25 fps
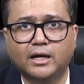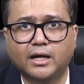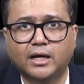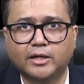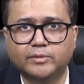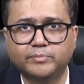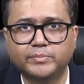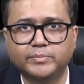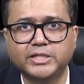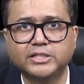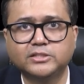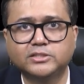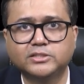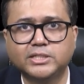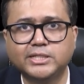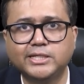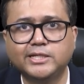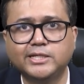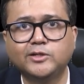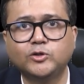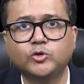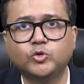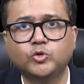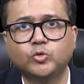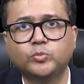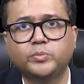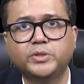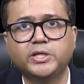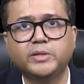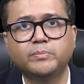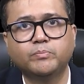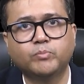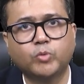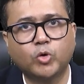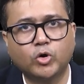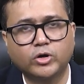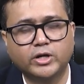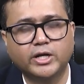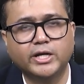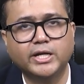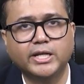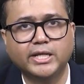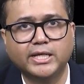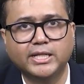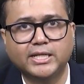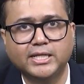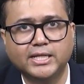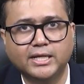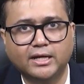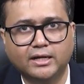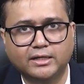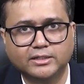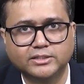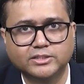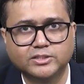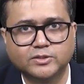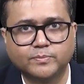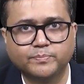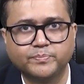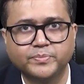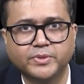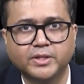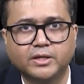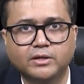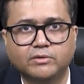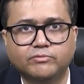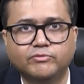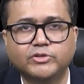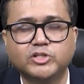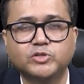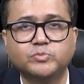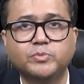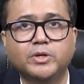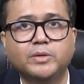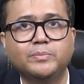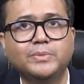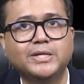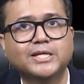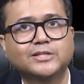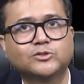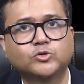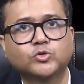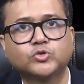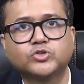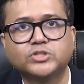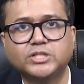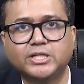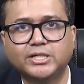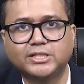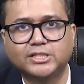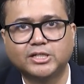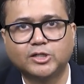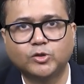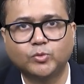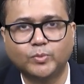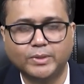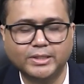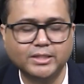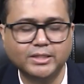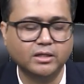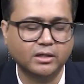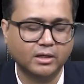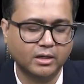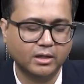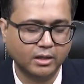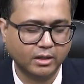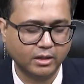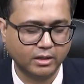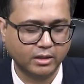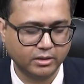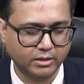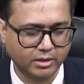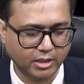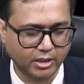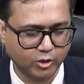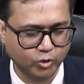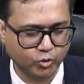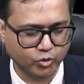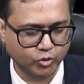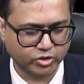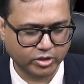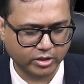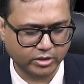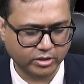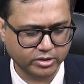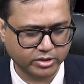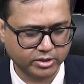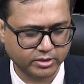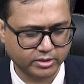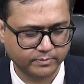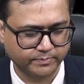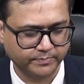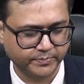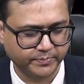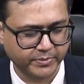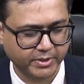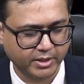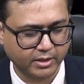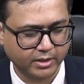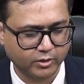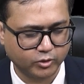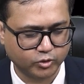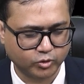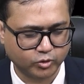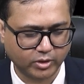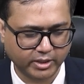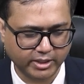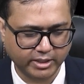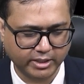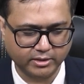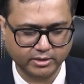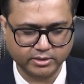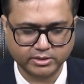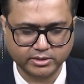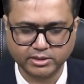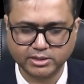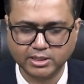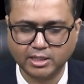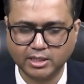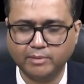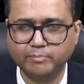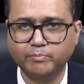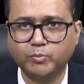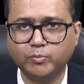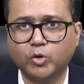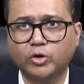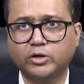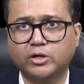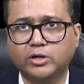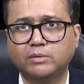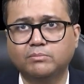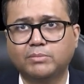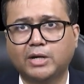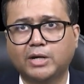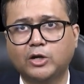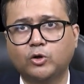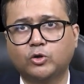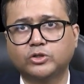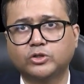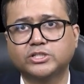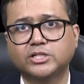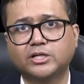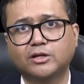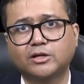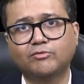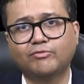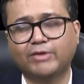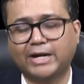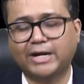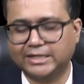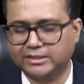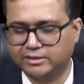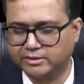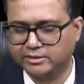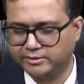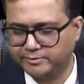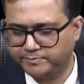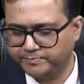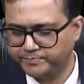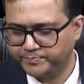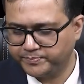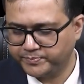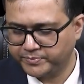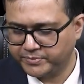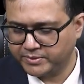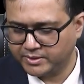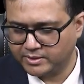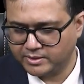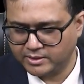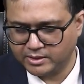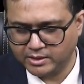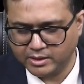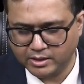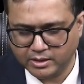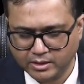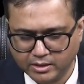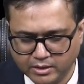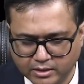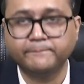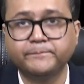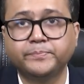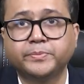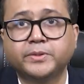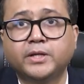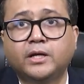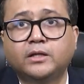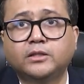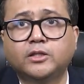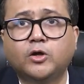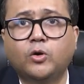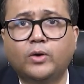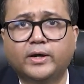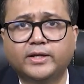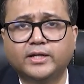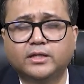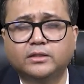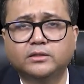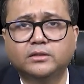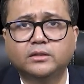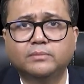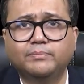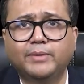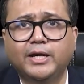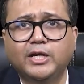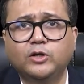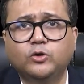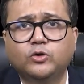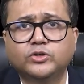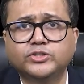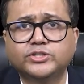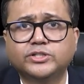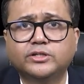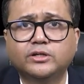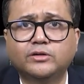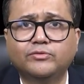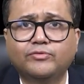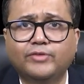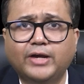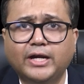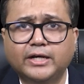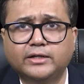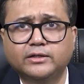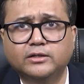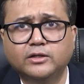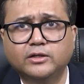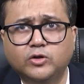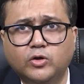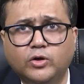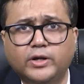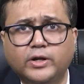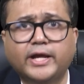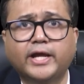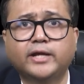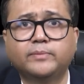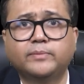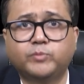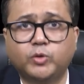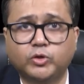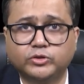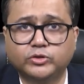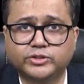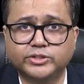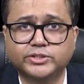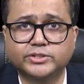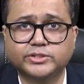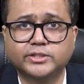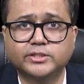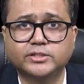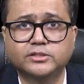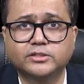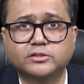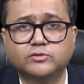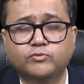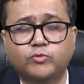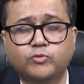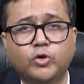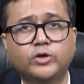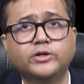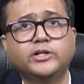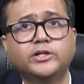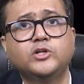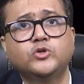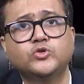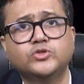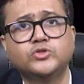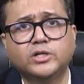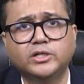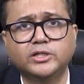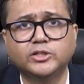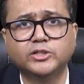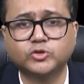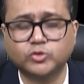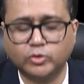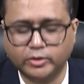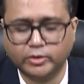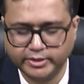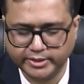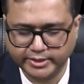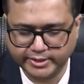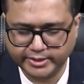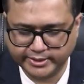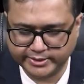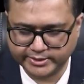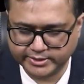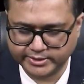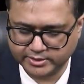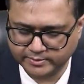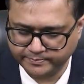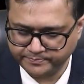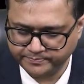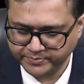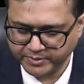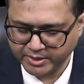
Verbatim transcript: are being seen to be important areas which may be associated with delusions. So again, this is an important biological factor. Now, another biological factor or hypothesis for delusional disorder is